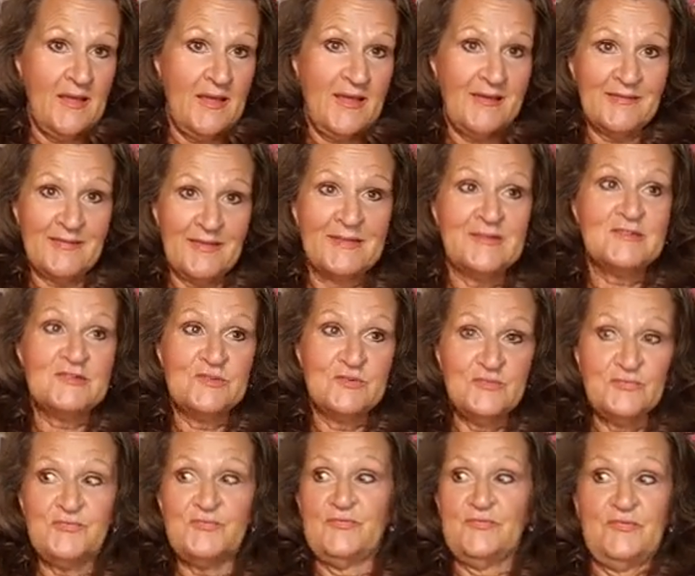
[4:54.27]
at like
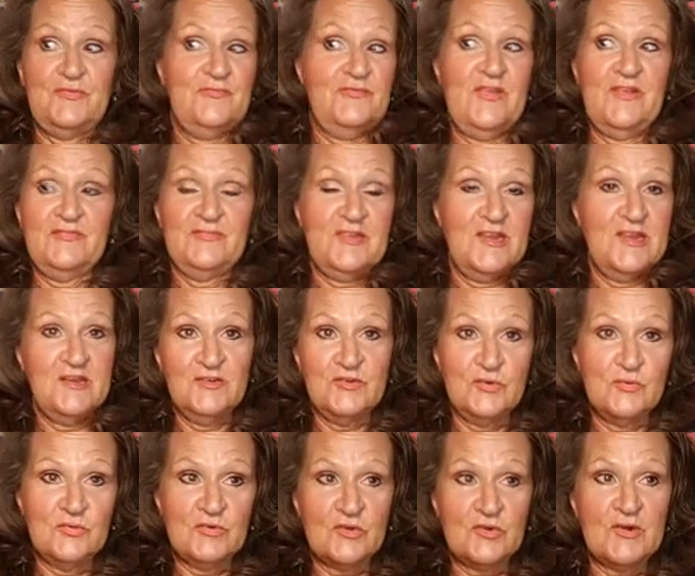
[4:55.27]
215,
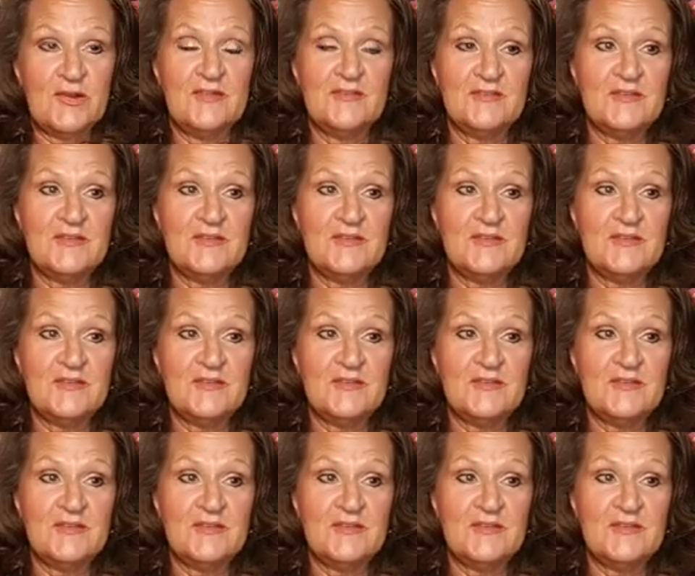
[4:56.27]
230.